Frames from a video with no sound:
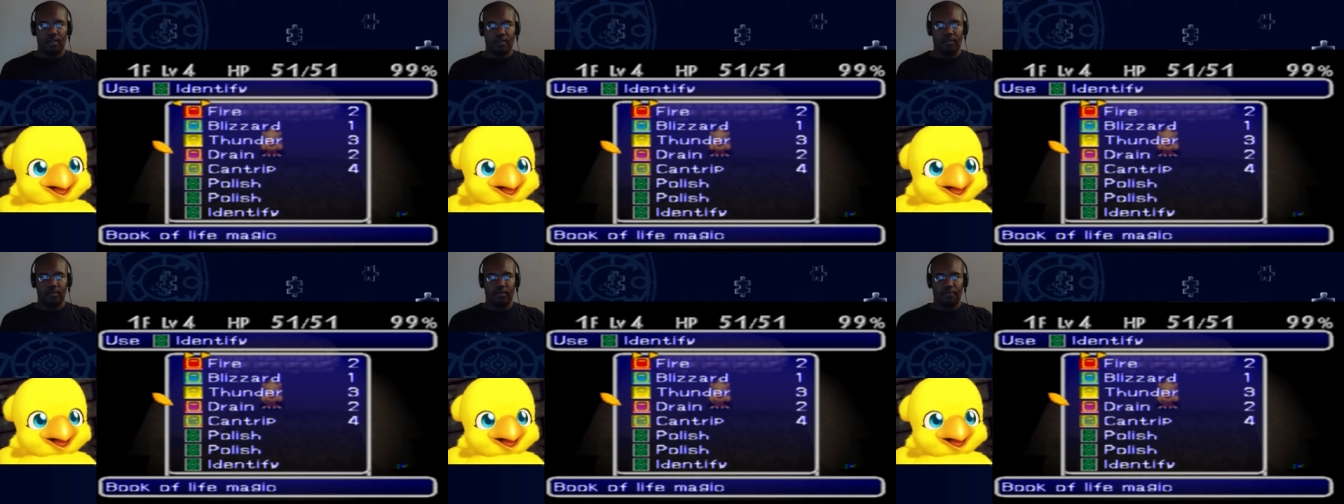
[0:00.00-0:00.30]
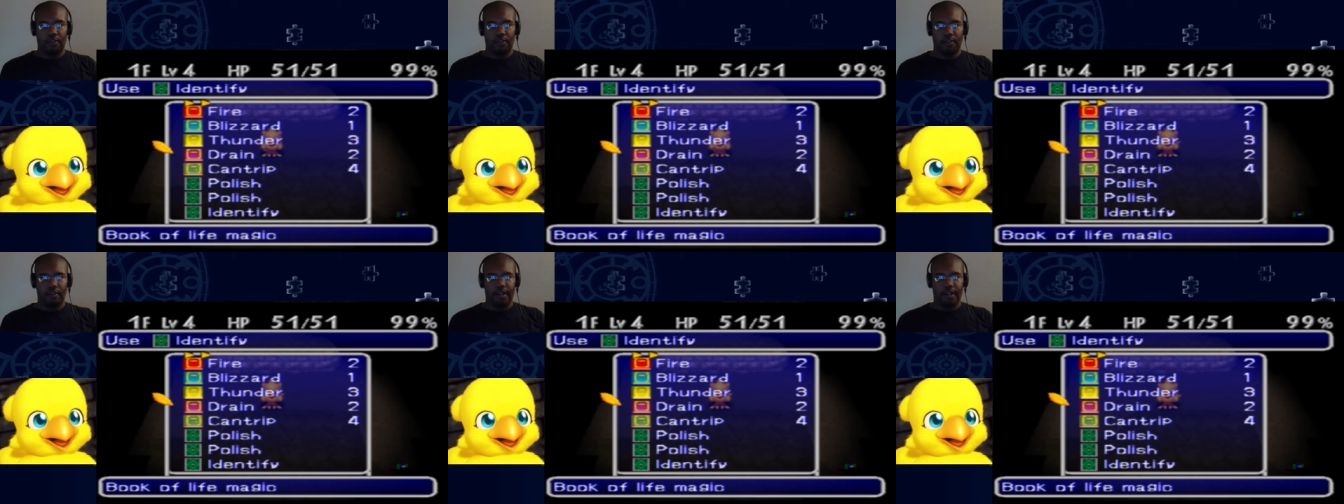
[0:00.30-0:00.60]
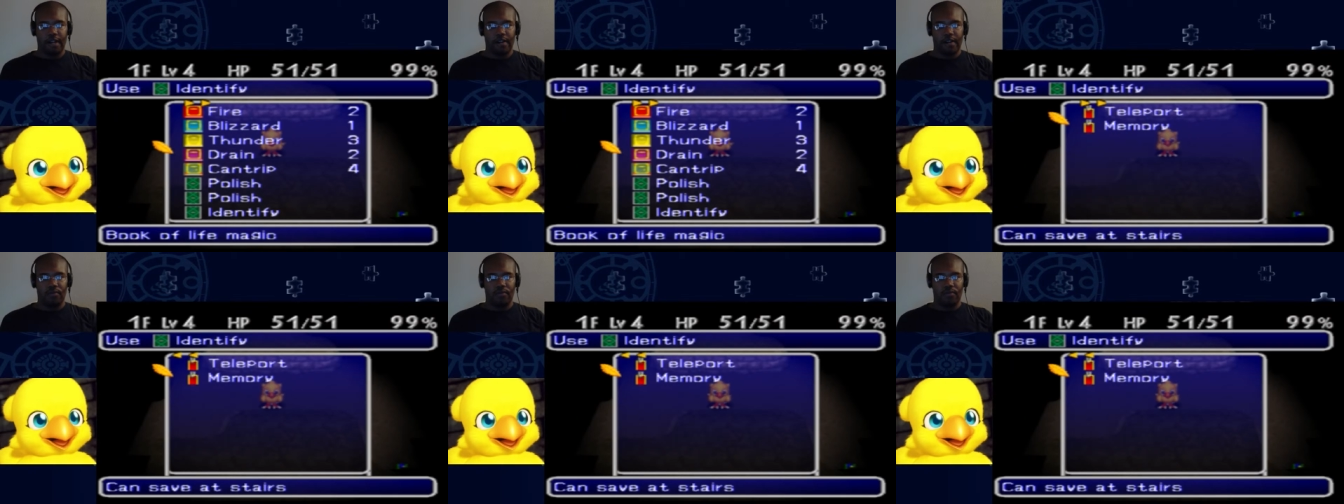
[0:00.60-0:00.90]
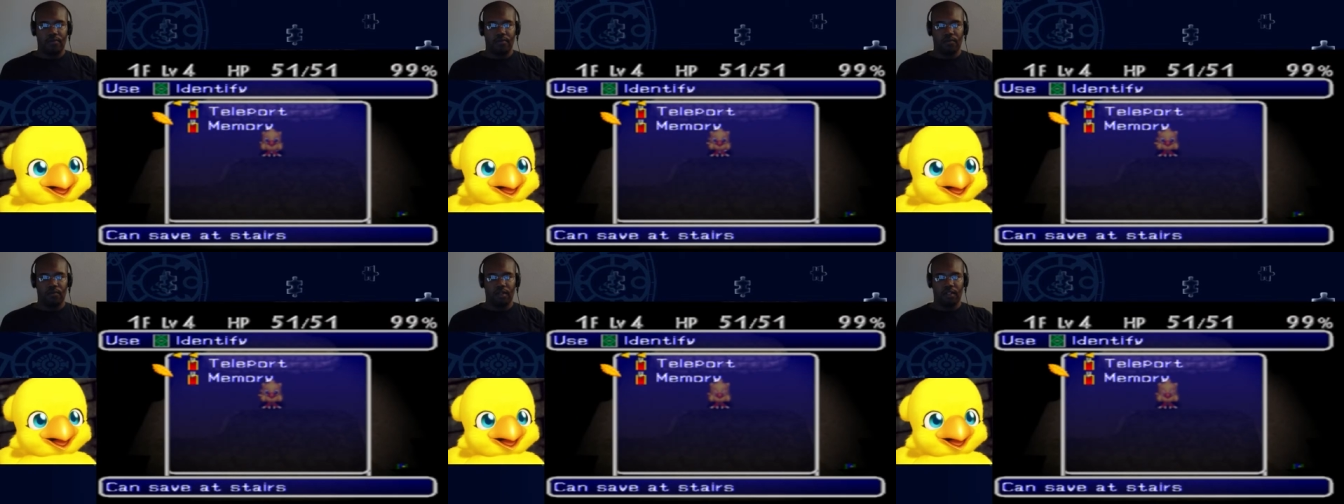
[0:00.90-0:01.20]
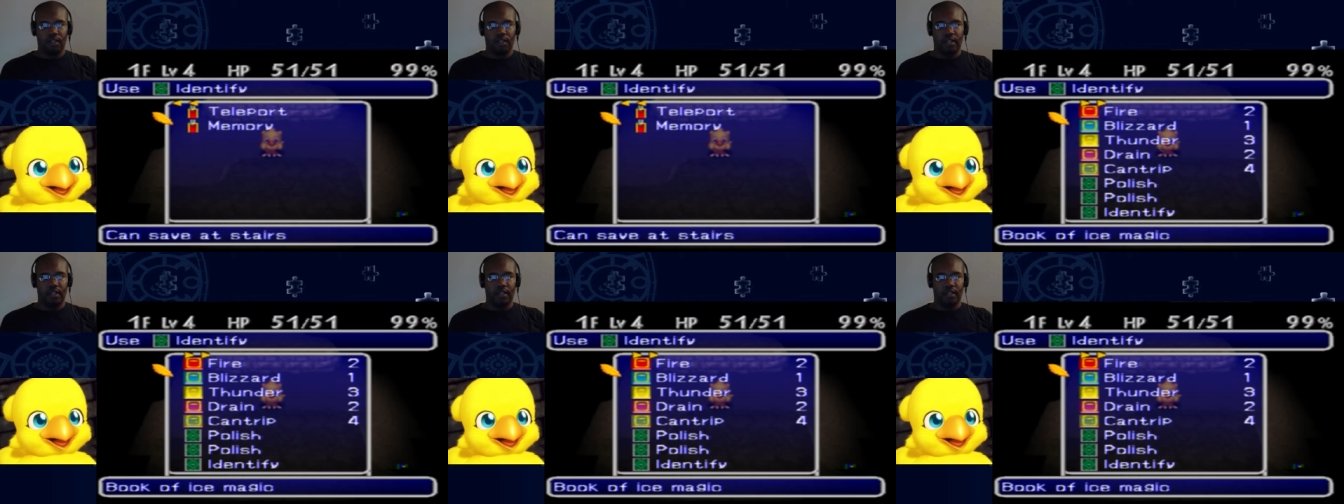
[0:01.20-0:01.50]
figure out
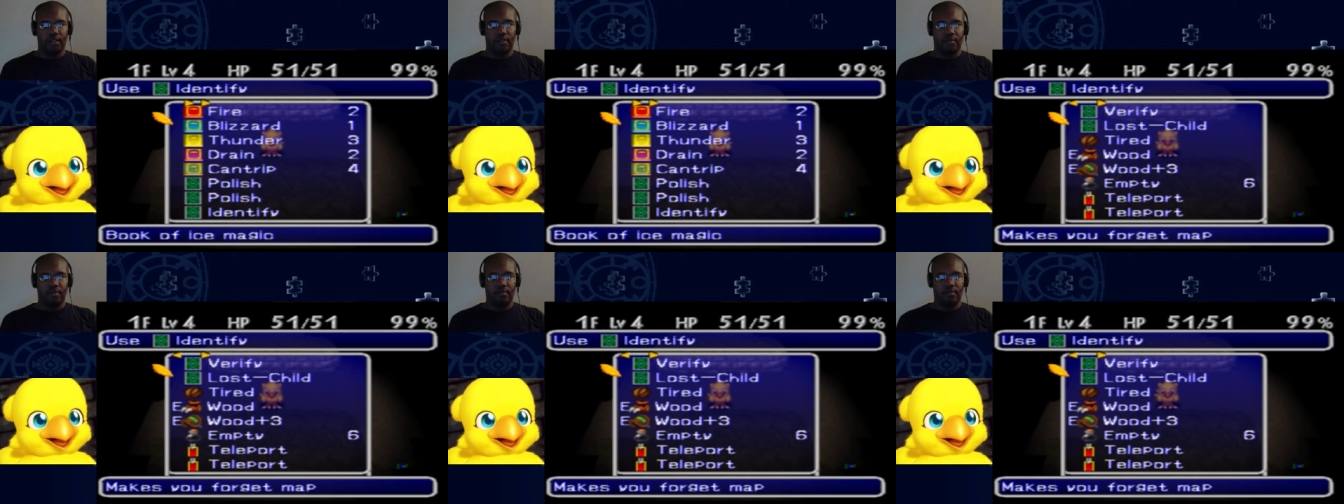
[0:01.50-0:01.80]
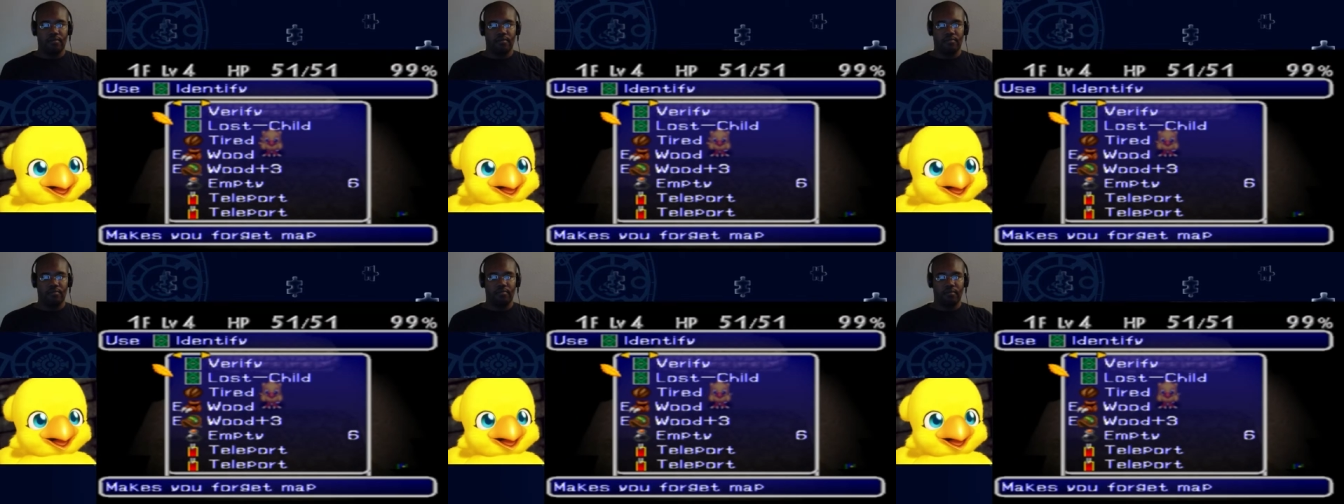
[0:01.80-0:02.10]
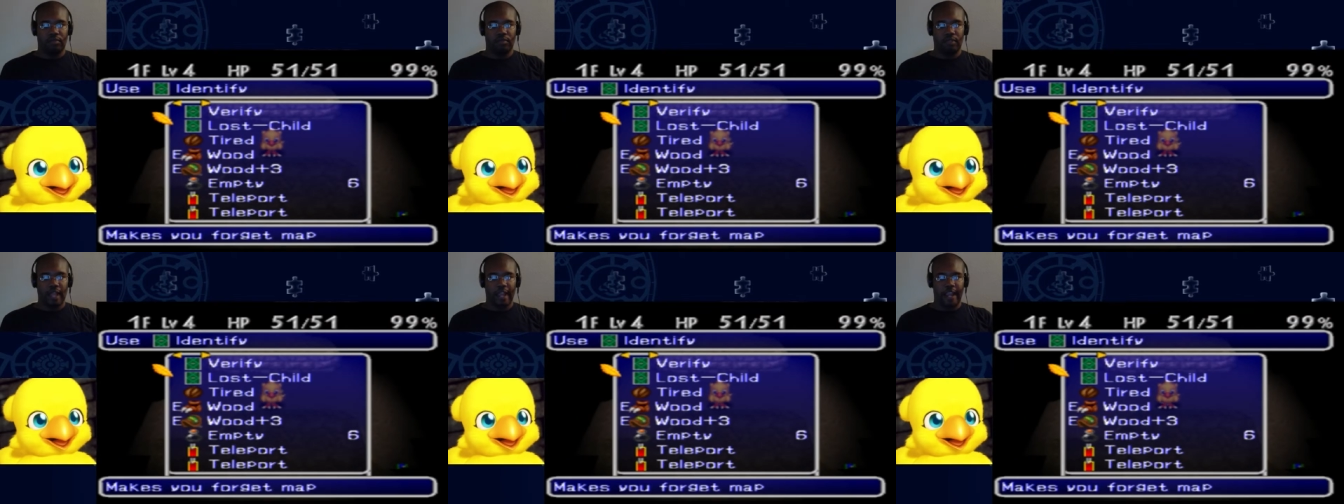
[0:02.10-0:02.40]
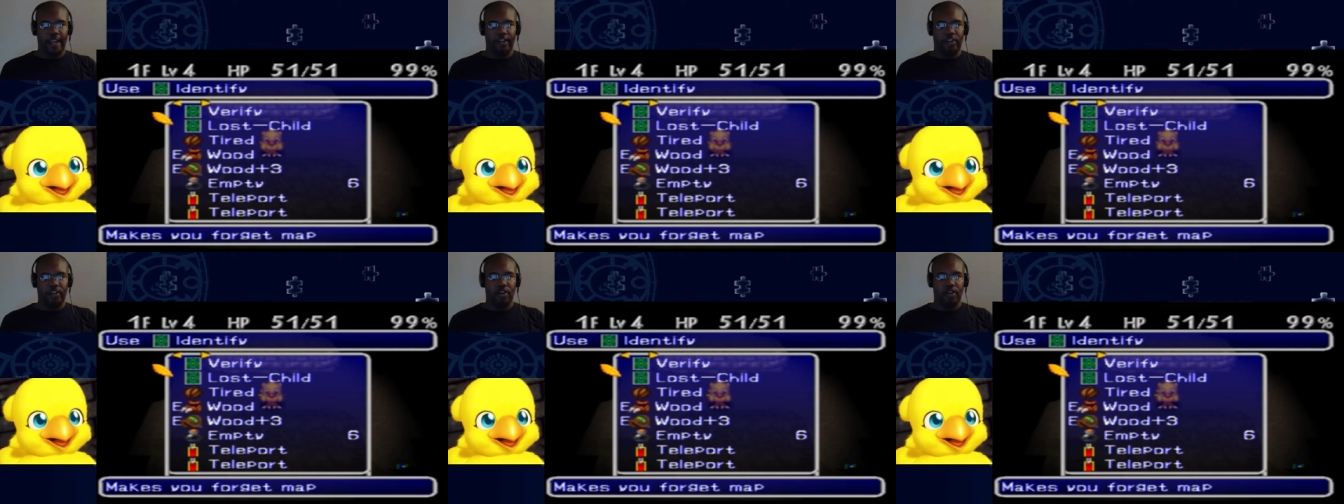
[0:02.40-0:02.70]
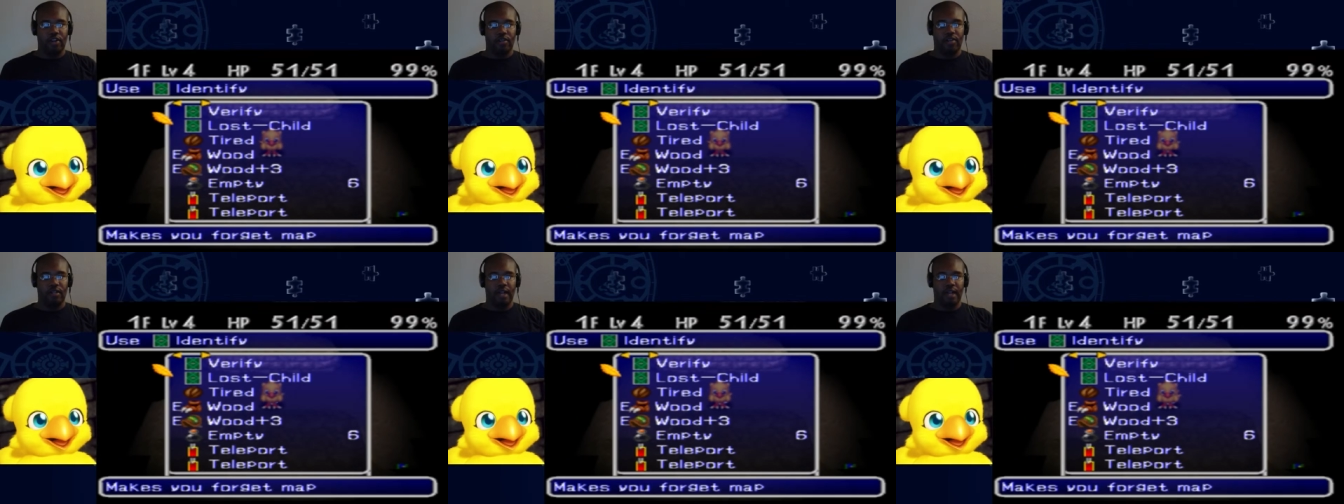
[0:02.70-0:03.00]
what an thing in
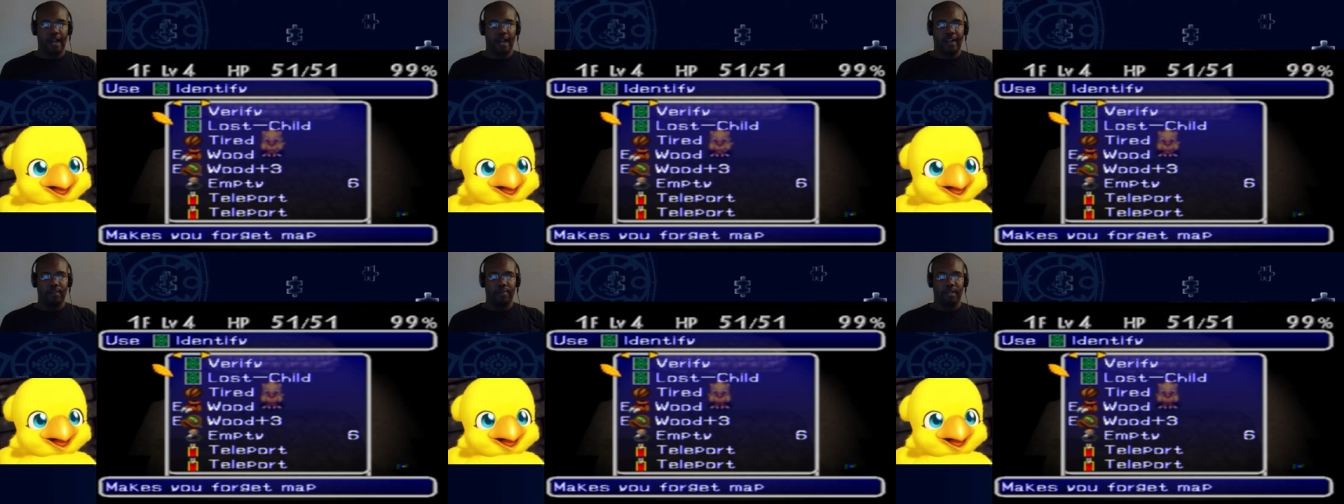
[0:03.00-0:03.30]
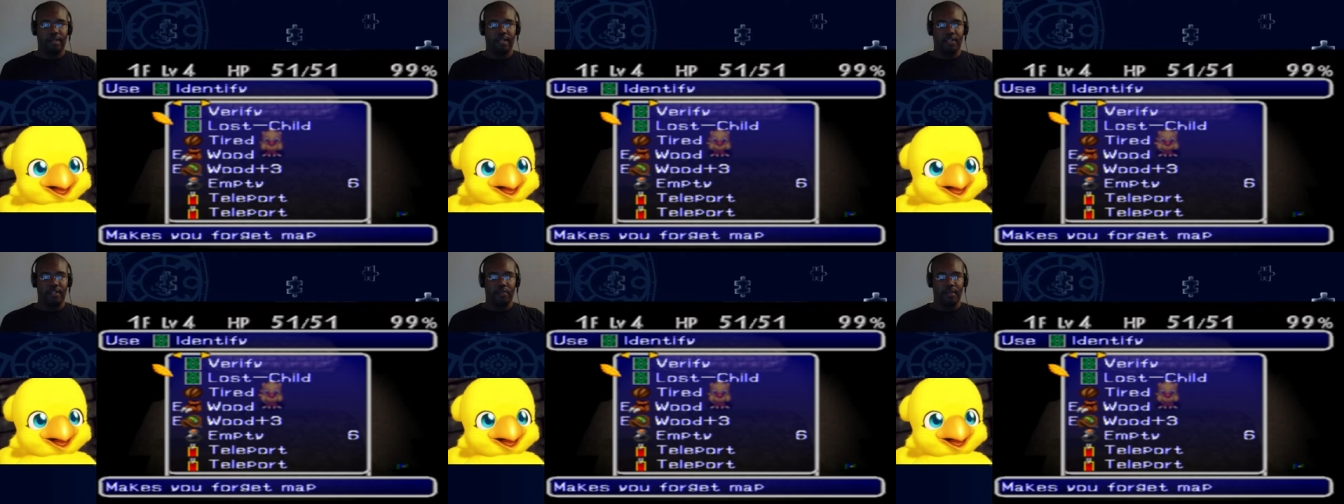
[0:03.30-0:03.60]
our item is.